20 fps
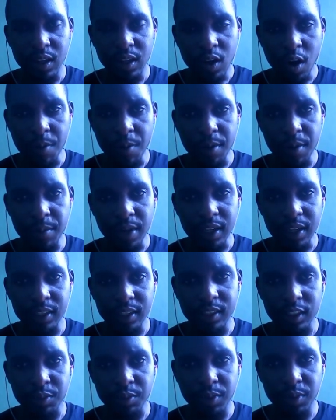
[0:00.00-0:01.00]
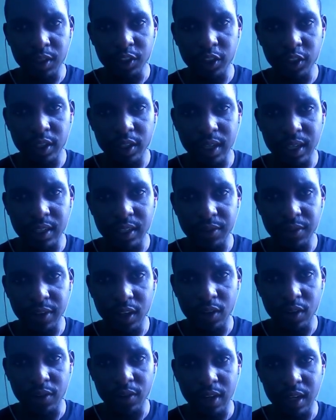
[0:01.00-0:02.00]
open brackets exponential negative L
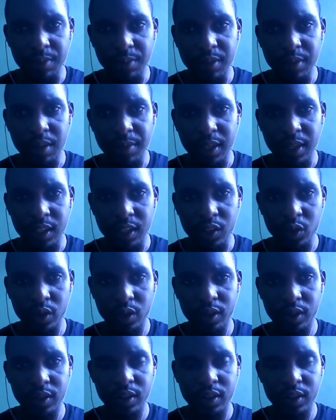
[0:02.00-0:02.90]
over lambda minus 1.